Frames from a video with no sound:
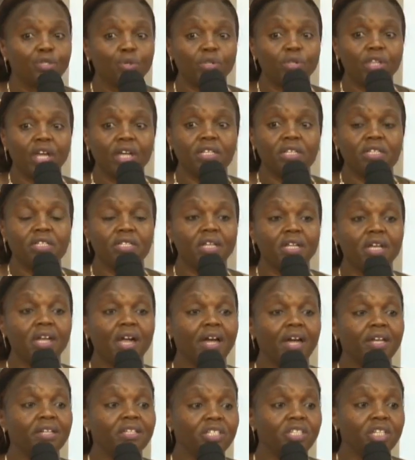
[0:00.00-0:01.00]
so that they
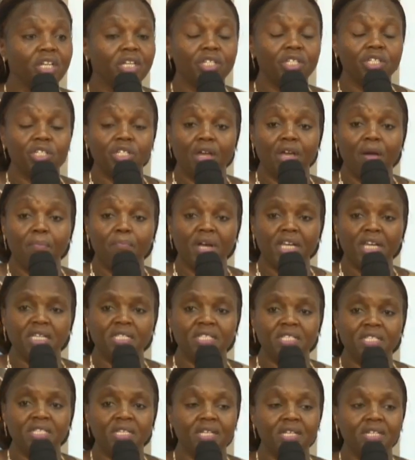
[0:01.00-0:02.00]
can change their
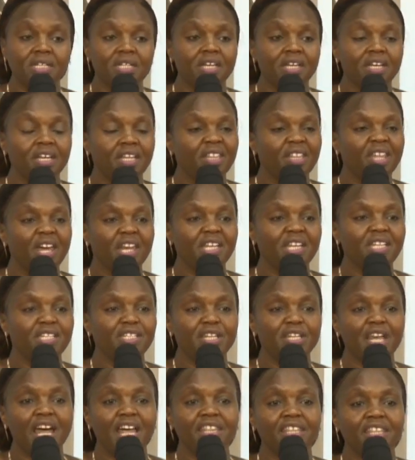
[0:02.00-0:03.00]
mindset. There is
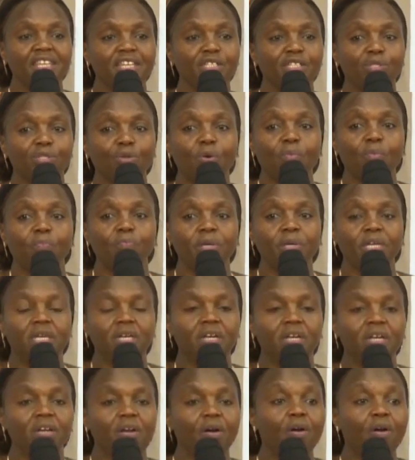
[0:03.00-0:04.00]
nothing so
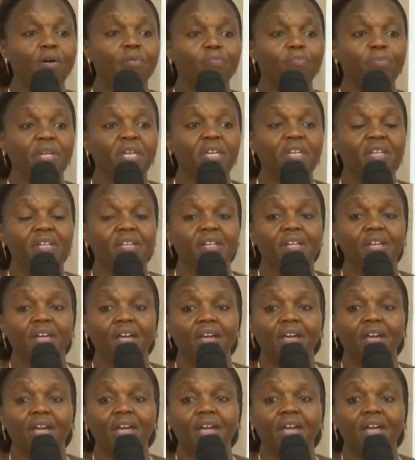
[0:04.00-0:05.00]
big or being
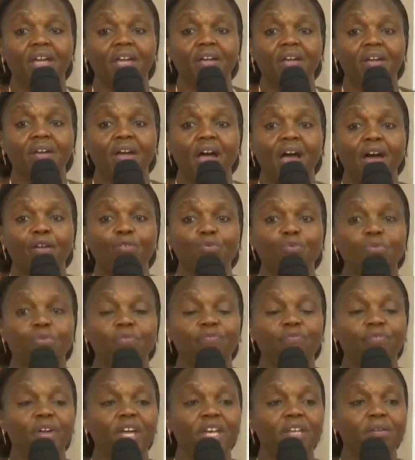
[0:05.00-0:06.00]
a
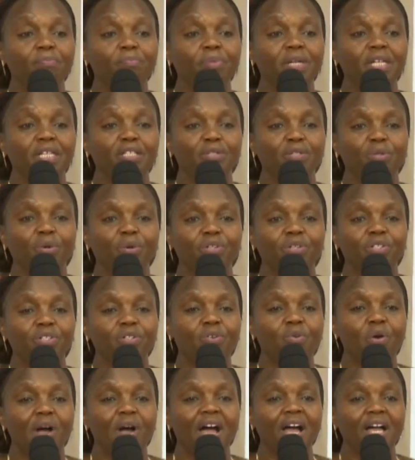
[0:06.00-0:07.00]
roof and being told
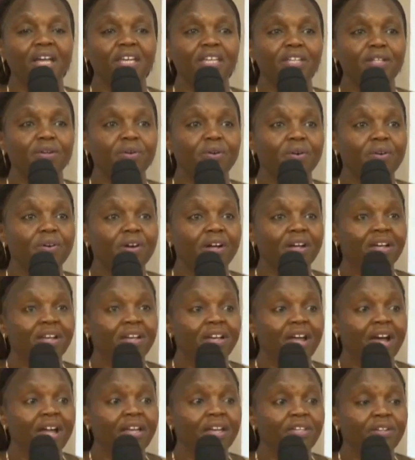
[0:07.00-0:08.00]
you are a hero
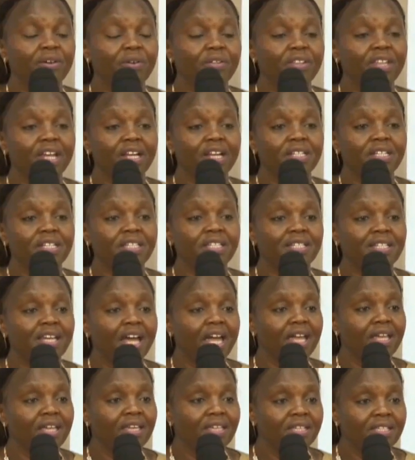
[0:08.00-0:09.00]
and a hero that is
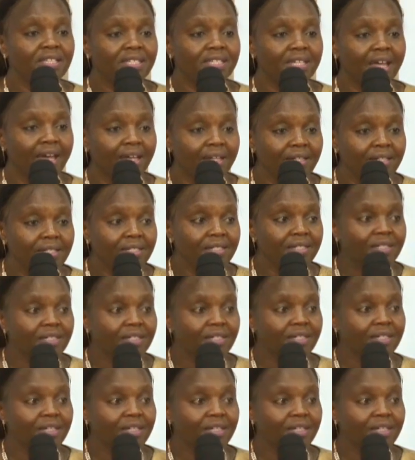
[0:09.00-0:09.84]
dying inside.